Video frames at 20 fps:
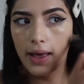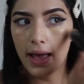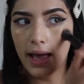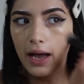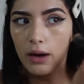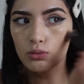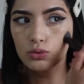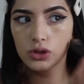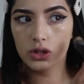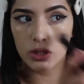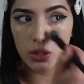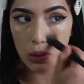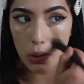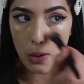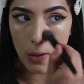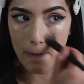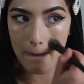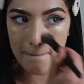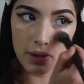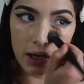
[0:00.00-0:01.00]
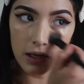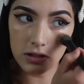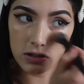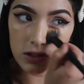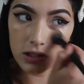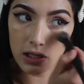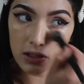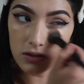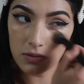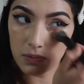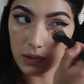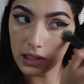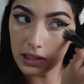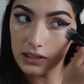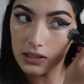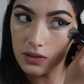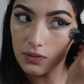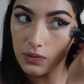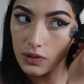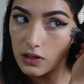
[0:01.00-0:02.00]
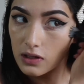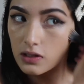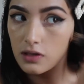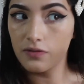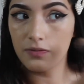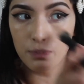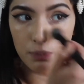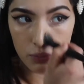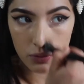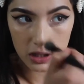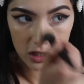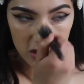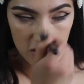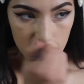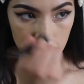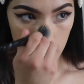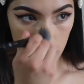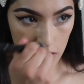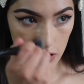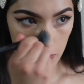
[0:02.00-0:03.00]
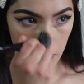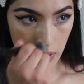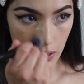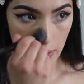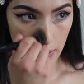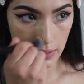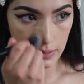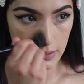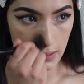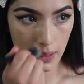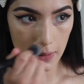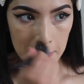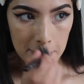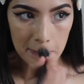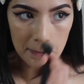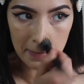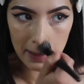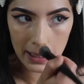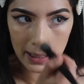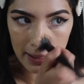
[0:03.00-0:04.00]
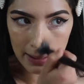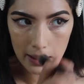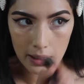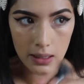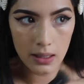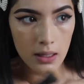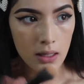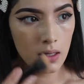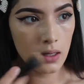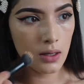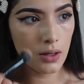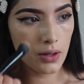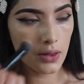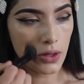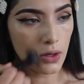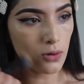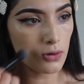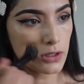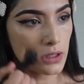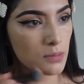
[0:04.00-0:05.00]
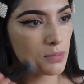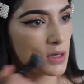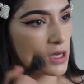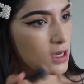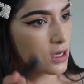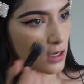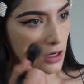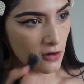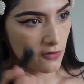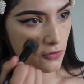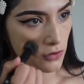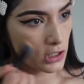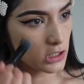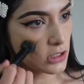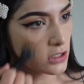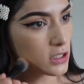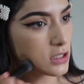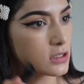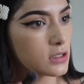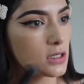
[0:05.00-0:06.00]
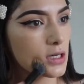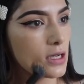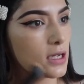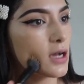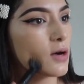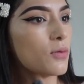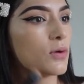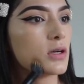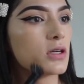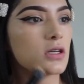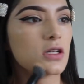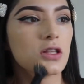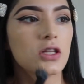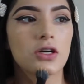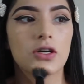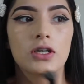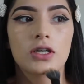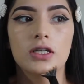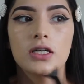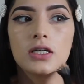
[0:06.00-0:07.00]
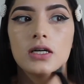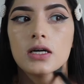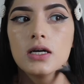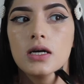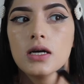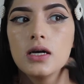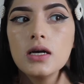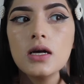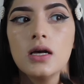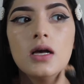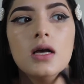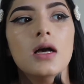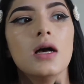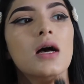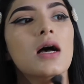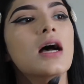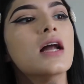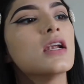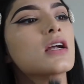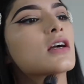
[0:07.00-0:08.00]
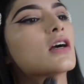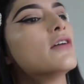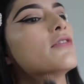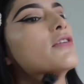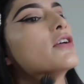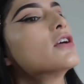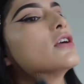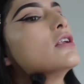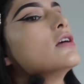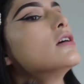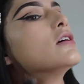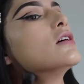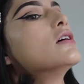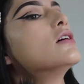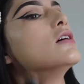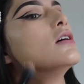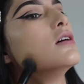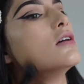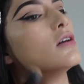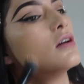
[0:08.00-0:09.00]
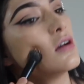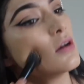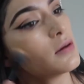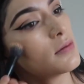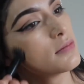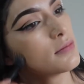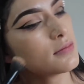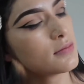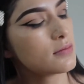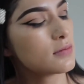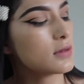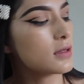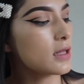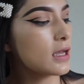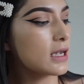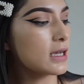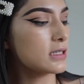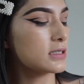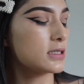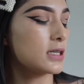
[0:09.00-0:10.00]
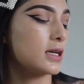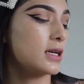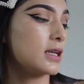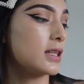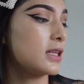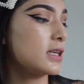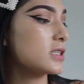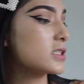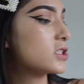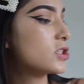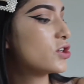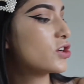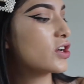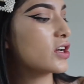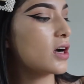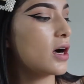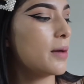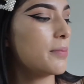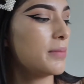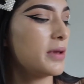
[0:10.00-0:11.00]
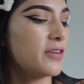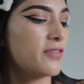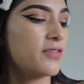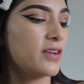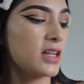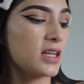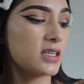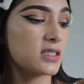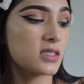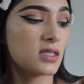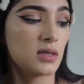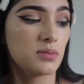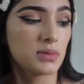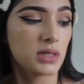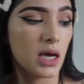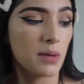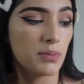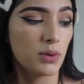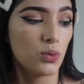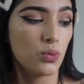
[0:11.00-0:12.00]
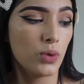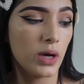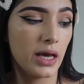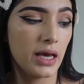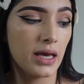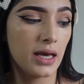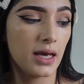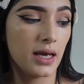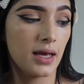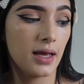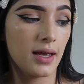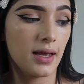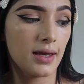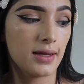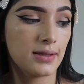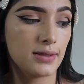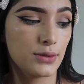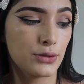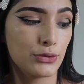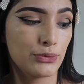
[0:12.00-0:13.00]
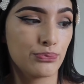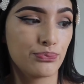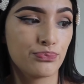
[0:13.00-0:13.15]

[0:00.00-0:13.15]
out. I just like to place it with the brush first because it gives me the ultimate coverage, and today I want to look hella covered. Like I said, this look got me feeling some type of way, and